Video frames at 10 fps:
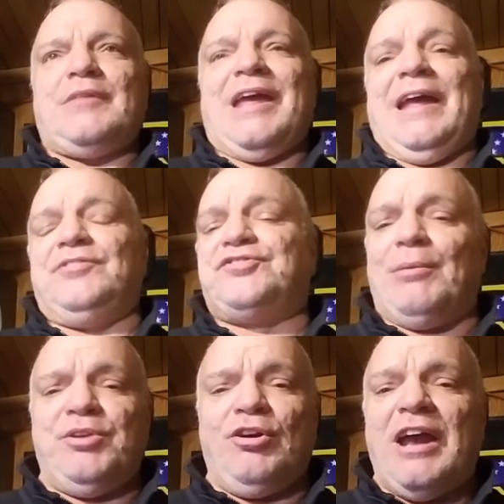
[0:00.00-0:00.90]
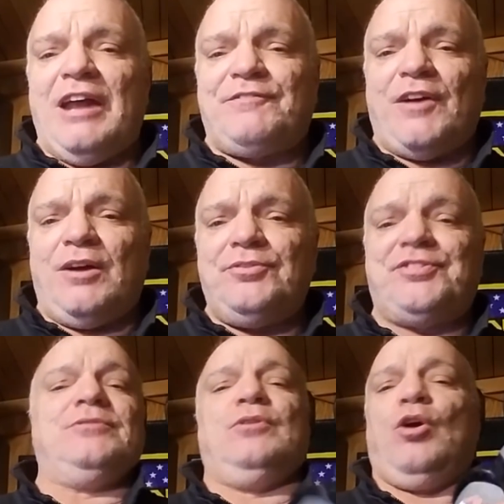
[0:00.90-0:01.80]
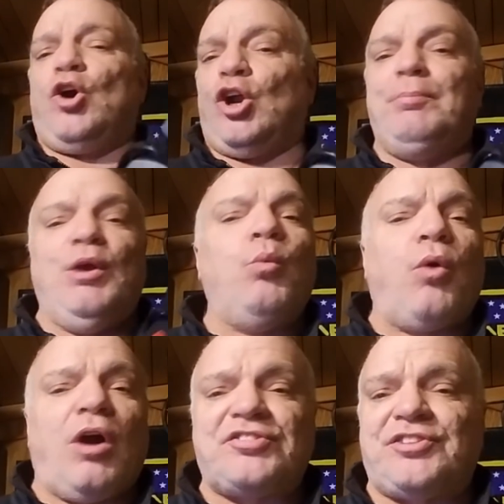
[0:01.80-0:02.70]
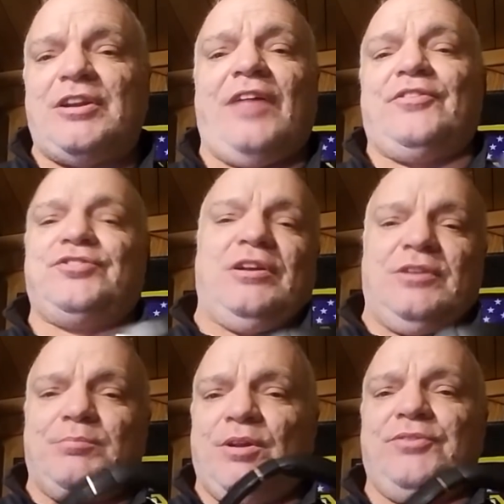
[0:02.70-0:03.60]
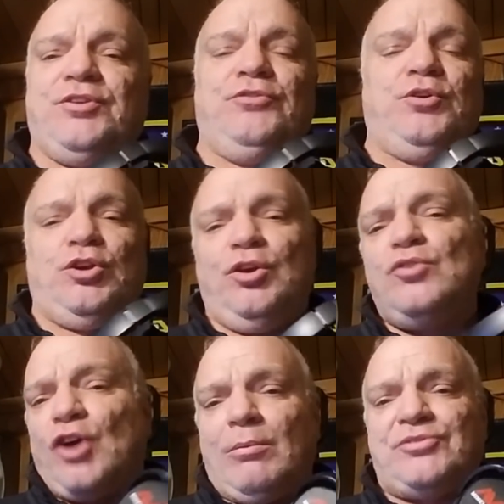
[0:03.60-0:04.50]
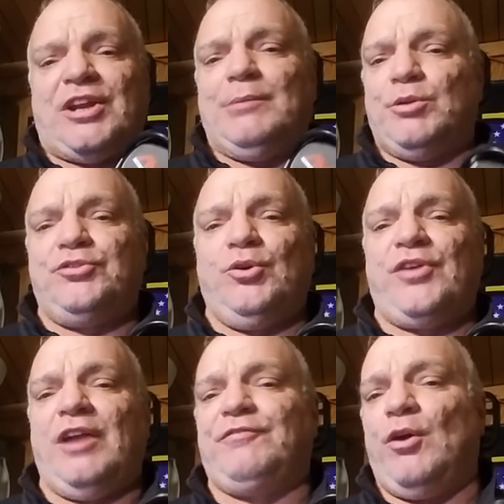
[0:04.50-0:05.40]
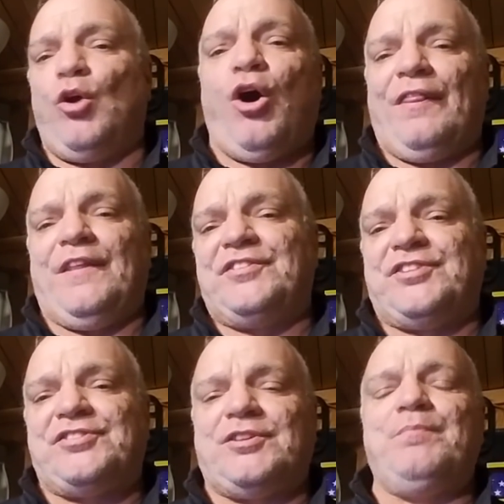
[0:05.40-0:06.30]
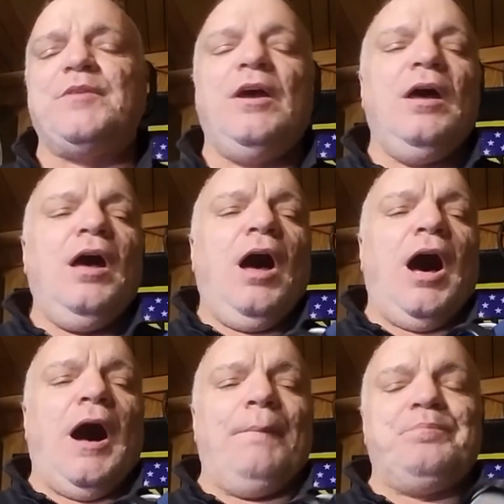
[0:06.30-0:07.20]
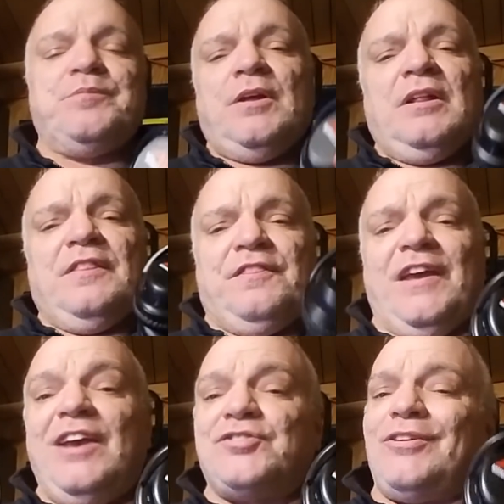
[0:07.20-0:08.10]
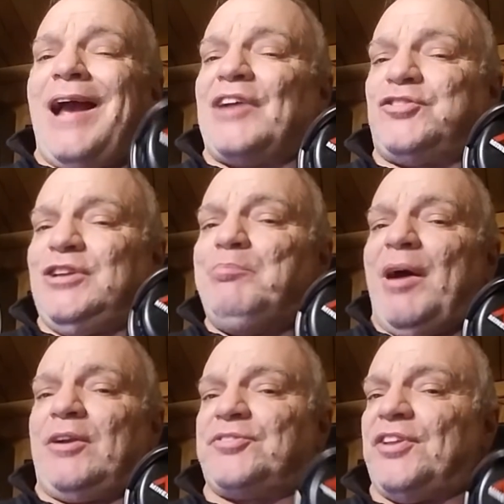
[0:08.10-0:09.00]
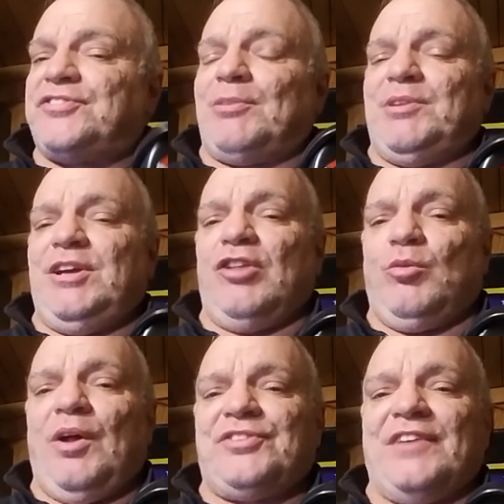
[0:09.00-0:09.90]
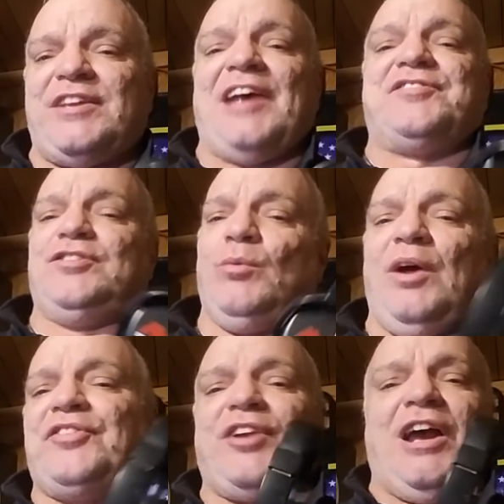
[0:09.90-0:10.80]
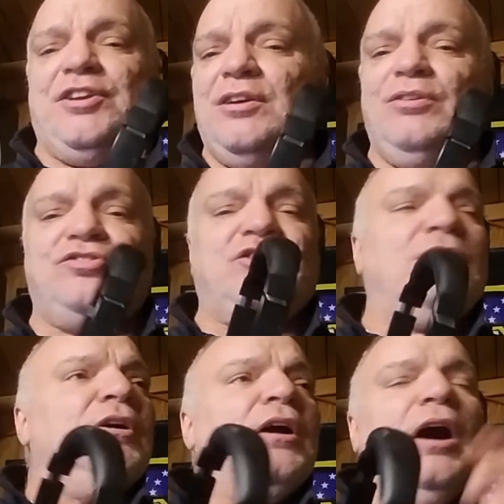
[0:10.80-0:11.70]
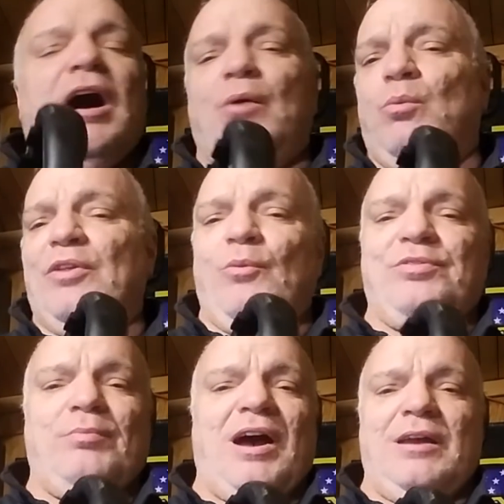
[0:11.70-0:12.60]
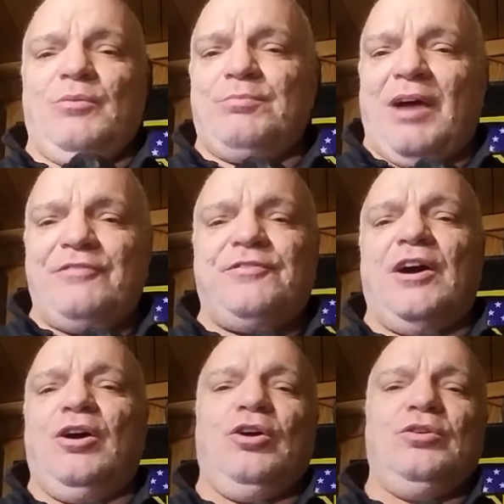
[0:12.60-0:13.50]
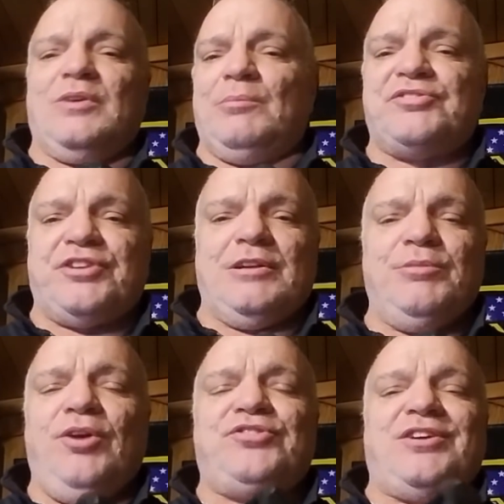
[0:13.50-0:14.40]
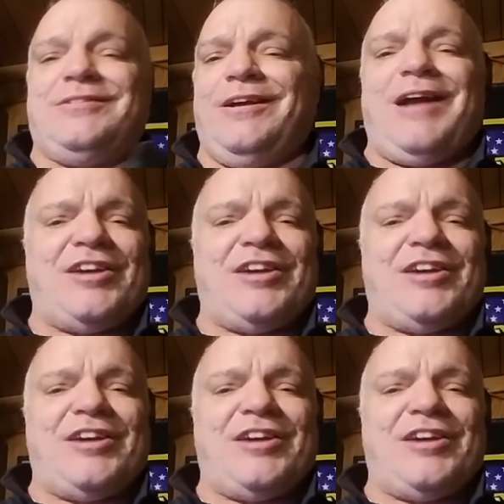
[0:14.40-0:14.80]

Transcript: And some of your headphones are going to be worse than others. They're Bluetooth. You can use almost any Bluetooth headphone on this system. These are actually better than some of the other ones I tested. The ones that I use with my phone when I'm listening to music, they're